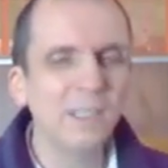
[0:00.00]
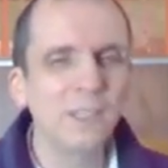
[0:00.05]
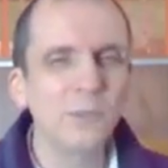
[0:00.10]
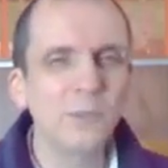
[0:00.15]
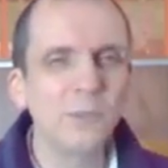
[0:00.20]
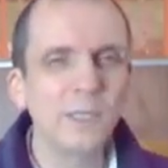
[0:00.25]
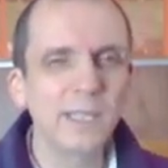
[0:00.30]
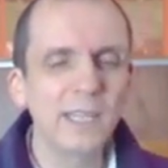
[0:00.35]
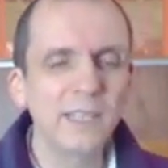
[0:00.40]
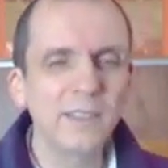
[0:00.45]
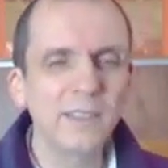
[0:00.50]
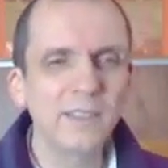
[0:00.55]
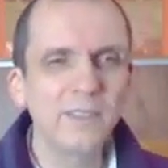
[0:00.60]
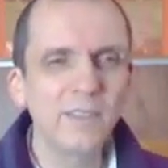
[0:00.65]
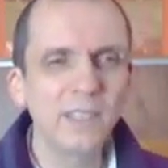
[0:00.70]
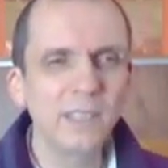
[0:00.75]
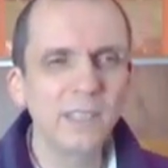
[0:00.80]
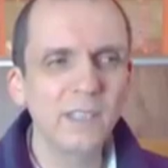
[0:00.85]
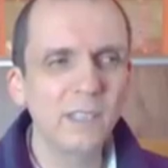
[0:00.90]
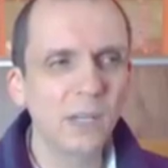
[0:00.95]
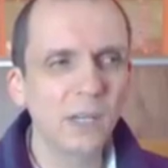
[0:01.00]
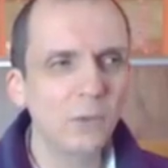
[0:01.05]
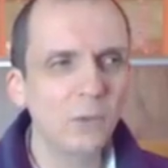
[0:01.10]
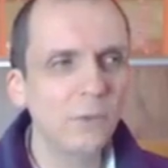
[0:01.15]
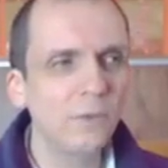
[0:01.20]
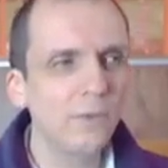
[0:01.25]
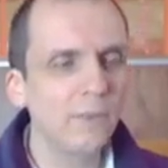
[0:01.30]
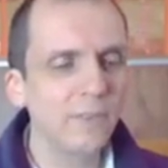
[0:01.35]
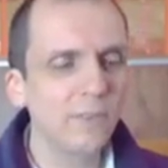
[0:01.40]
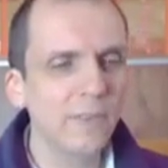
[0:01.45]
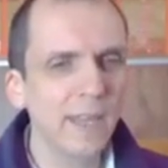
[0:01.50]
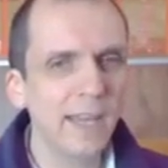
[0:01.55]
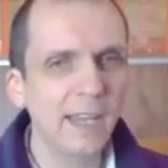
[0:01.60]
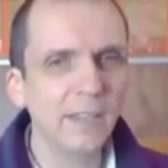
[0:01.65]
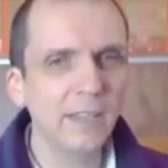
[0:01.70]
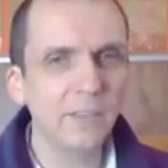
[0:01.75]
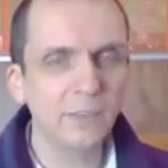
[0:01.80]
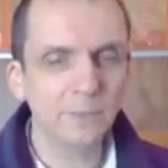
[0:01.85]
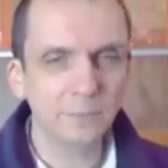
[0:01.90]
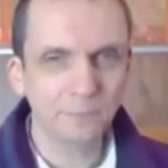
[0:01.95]
we can see now
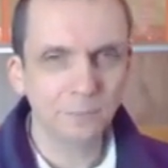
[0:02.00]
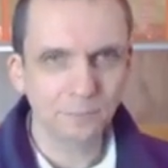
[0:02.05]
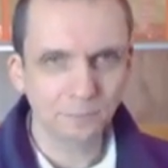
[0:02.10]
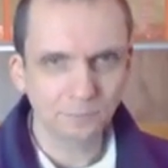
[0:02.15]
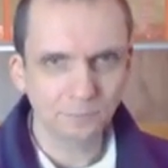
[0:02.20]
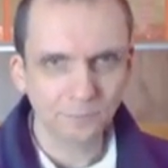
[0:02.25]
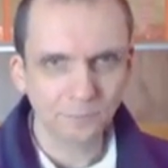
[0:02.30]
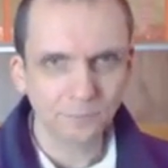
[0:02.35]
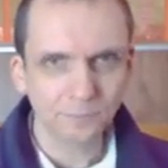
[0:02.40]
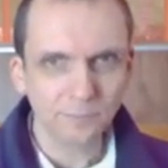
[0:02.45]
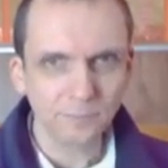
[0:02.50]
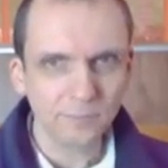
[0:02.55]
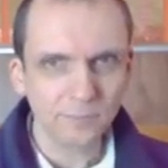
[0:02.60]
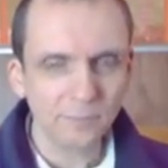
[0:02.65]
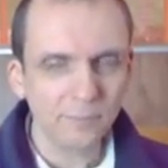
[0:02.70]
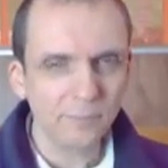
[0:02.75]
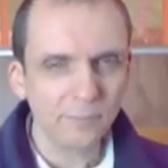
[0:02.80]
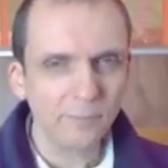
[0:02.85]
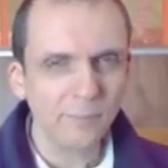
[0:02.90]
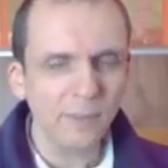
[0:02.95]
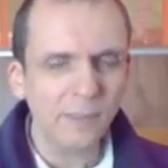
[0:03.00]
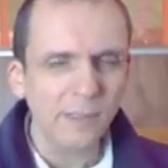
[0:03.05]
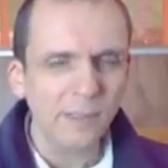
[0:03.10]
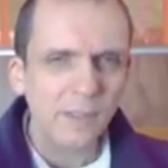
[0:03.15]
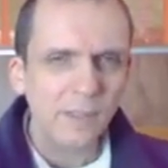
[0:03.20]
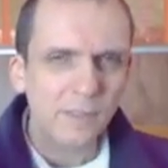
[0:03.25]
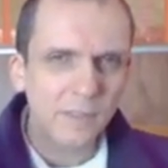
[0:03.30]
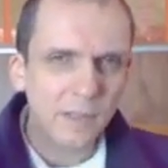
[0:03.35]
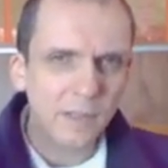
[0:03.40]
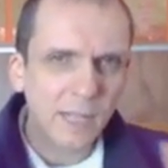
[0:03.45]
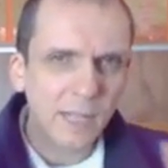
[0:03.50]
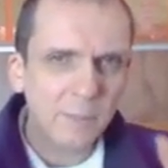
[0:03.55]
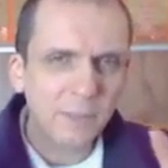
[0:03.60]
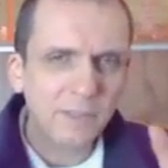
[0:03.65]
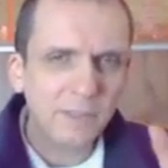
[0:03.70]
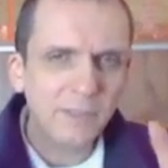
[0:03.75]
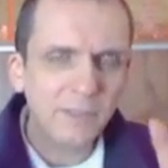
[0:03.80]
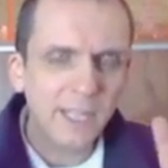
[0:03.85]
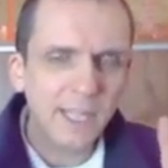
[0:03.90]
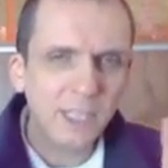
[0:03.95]
that the
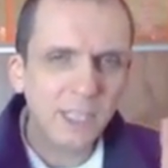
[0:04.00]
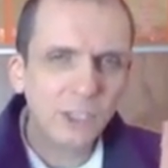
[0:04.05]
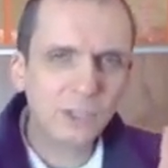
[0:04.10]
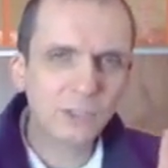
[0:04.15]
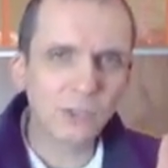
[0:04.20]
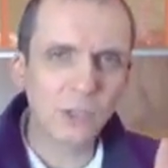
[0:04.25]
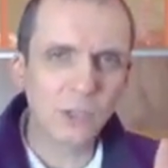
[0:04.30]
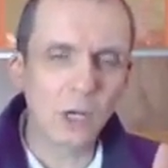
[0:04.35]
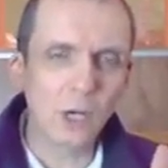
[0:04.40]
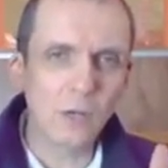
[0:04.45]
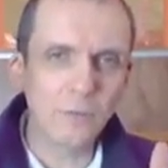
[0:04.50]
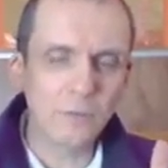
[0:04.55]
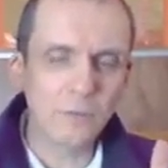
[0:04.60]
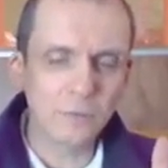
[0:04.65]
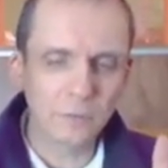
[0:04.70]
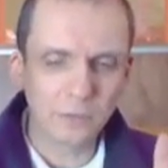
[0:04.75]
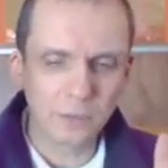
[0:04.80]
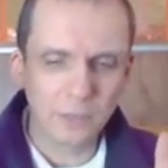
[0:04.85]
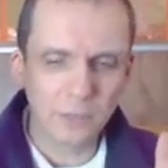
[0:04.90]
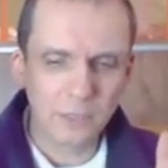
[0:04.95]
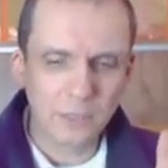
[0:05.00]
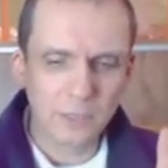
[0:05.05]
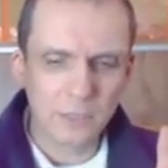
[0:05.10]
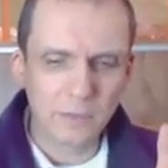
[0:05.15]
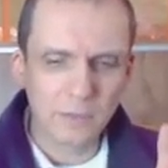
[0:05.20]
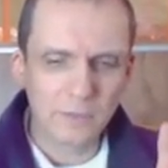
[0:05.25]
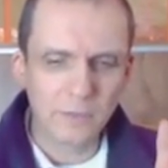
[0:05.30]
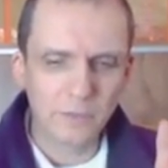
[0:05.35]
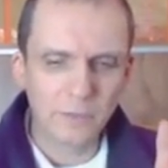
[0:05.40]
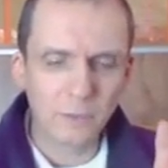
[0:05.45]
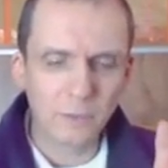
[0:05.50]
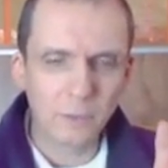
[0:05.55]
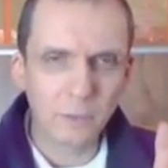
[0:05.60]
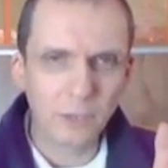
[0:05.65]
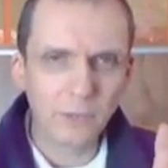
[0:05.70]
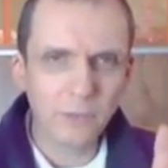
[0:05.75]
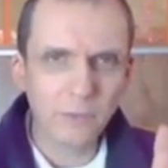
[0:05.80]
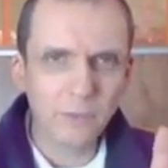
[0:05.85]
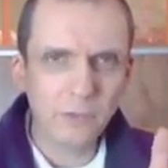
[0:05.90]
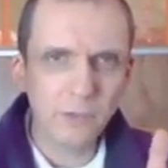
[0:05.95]
lamentation of this
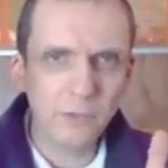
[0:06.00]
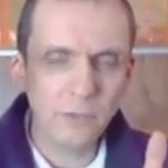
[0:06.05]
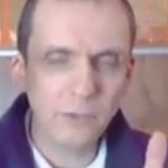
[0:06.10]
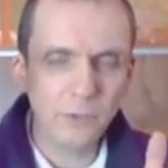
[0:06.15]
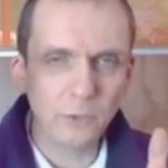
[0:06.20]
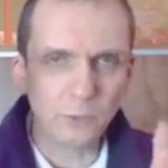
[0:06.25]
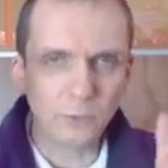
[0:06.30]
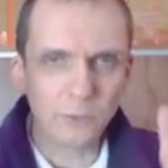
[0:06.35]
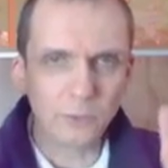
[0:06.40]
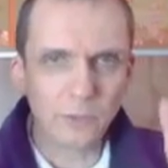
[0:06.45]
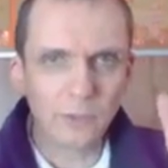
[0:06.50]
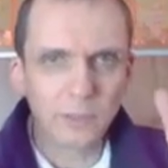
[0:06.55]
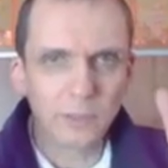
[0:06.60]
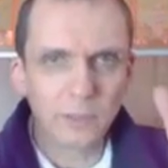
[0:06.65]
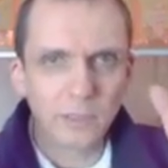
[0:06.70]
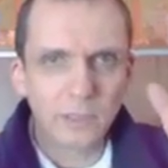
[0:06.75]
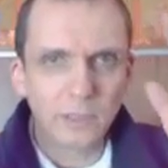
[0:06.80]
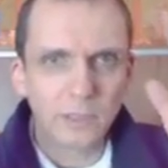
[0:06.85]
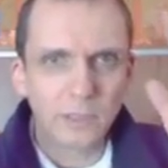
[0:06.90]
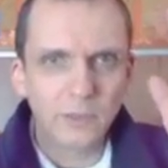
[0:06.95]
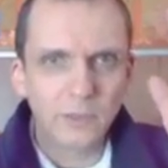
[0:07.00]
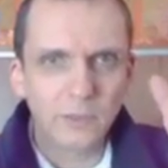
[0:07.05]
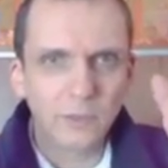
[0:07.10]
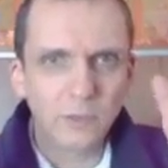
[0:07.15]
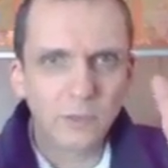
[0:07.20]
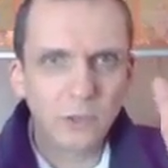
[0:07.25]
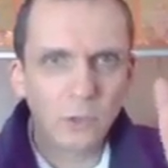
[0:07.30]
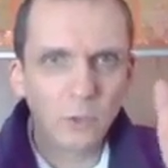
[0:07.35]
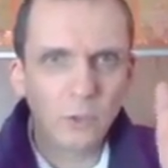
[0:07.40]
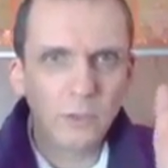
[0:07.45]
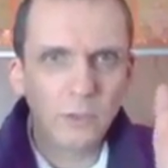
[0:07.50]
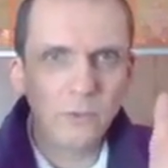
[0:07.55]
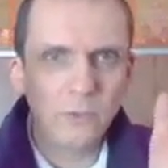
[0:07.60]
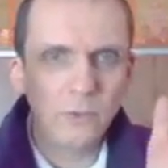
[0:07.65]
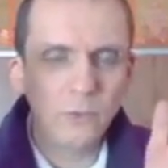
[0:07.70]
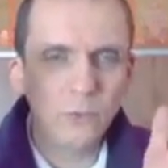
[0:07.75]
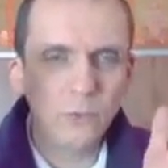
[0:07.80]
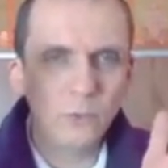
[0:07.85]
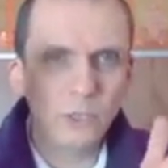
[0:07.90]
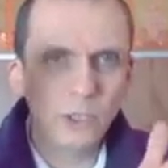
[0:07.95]
prostitute is slowly
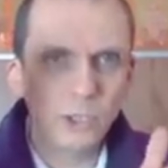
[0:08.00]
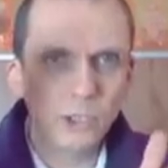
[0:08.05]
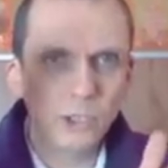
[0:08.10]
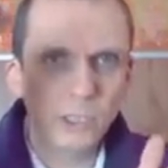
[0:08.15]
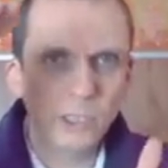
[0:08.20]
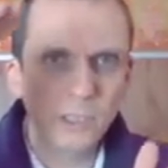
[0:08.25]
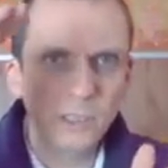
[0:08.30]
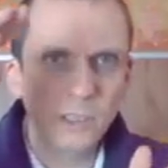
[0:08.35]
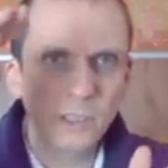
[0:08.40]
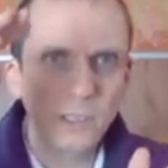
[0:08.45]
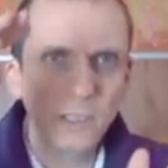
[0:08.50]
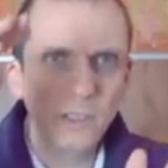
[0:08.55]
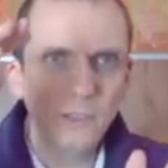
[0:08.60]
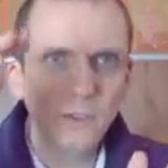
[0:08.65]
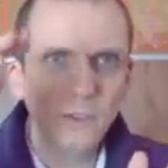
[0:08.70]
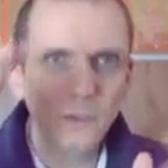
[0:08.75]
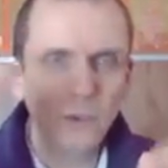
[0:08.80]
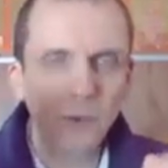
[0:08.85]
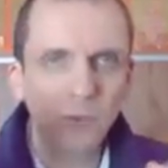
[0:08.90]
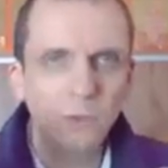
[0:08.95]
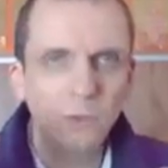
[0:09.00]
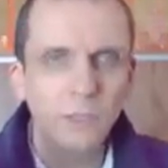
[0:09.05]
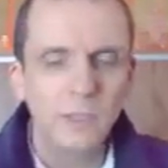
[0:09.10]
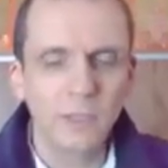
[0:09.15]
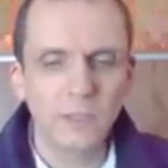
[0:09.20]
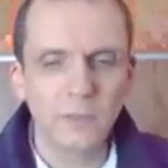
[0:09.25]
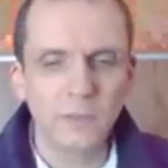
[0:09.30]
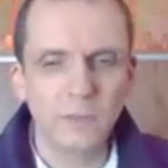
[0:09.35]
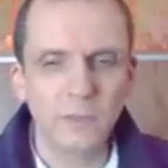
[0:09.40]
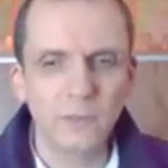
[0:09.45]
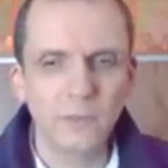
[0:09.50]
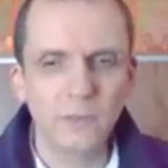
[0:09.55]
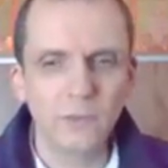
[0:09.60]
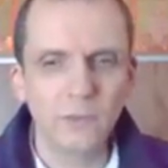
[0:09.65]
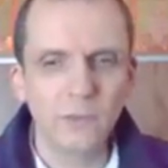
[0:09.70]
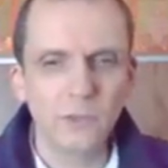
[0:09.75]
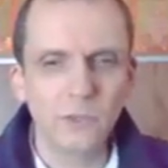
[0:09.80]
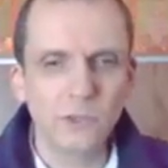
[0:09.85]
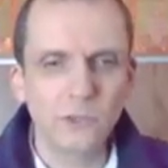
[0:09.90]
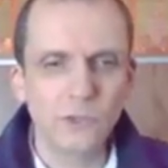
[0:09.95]
switching into
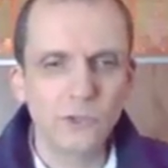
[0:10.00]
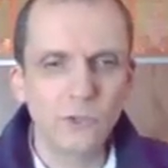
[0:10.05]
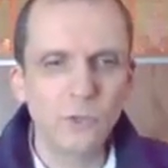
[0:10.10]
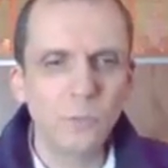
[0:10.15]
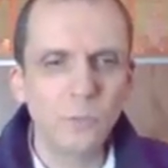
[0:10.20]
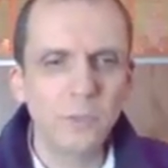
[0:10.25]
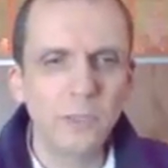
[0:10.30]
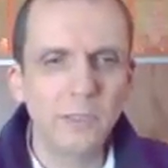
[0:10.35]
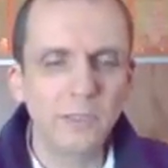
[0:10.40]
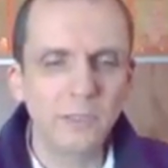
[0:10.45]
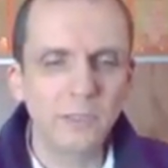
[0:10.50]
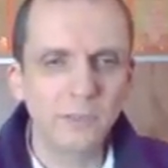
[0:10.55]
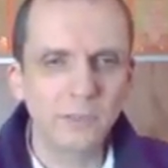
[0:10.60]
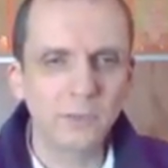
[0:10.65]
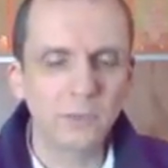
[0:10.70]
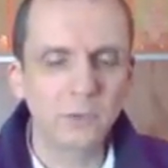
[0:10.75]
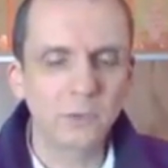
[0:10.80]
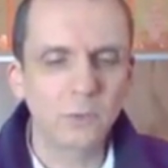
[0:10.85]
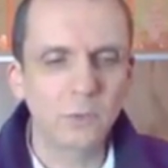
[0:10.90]
this jubilant,